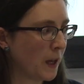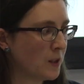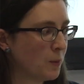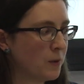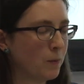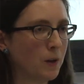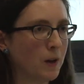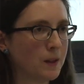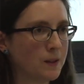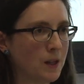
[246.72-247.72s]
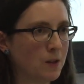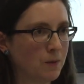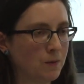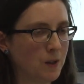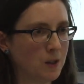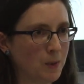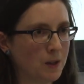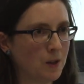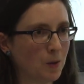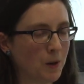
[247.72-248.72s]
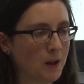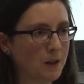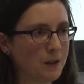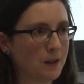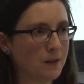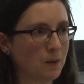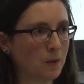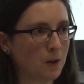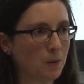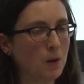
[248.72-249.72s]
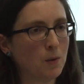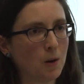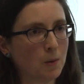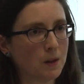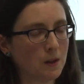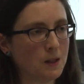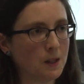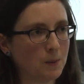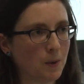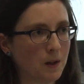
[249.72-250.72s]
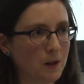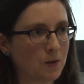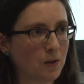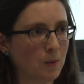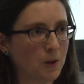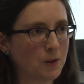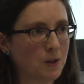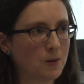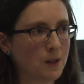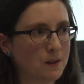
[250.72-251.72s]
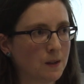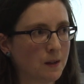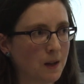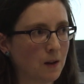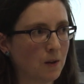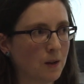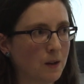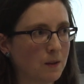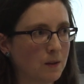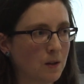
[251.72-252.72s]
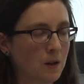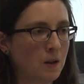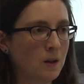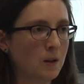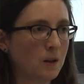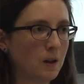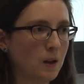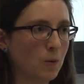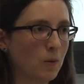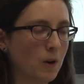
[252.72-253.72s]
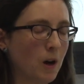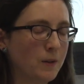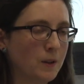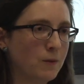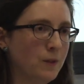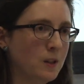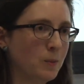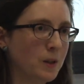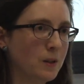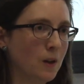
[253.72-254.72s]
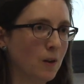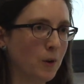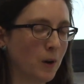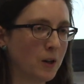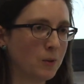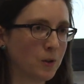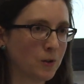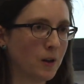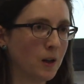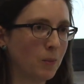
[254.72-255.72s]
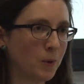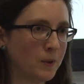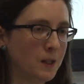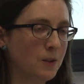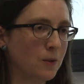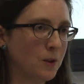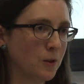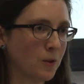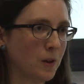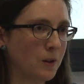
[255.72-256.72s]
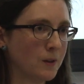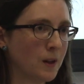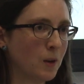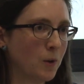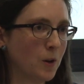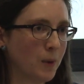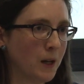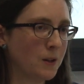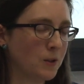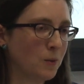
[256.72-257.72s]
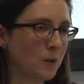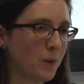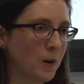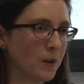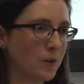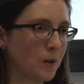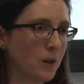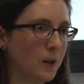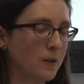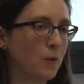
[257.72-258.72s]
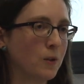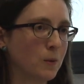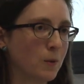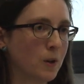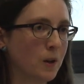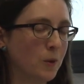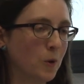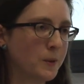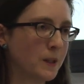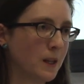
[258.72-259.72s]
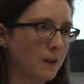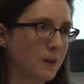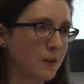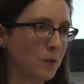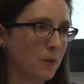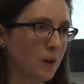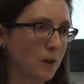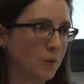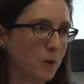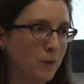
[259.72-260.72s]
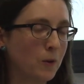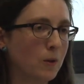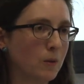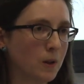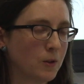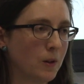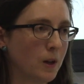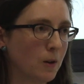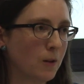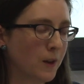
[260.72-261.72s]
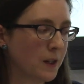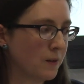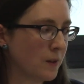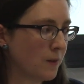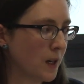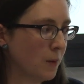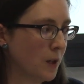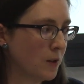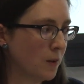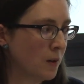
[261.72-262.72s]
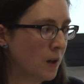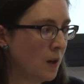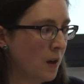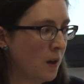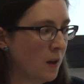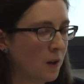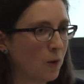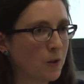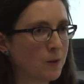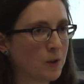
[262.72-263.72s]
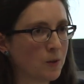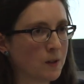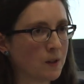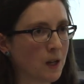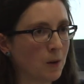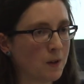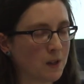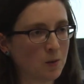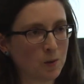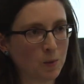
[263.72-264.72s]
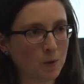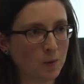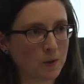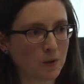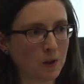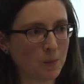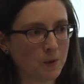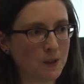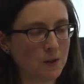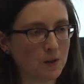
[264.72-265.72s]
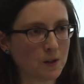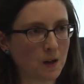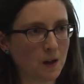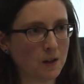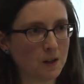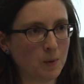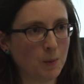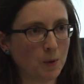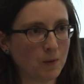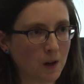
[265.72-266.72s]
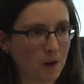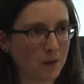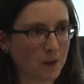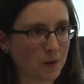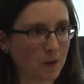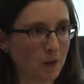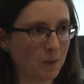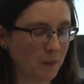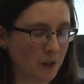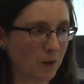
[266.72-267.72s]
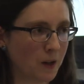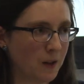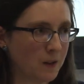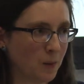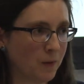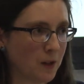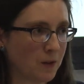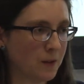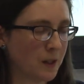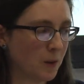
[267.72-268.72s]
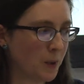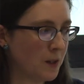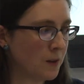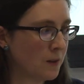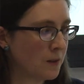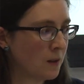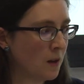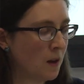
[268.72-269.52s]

I suppose when you're at the stage of feasibility or pilot testing, like we were with the IDEA's pilot trial, what you're interested in there is, often the feasibility of your actual trial procedures, your trial design, what you're planning to do as part of the trial. Is it going to work if you upscale this to a full trial or an effectiveness evaluation? You're also interested in how acceptable those trial procedures are to the people involved in the trial, in our case the professionals and the patients.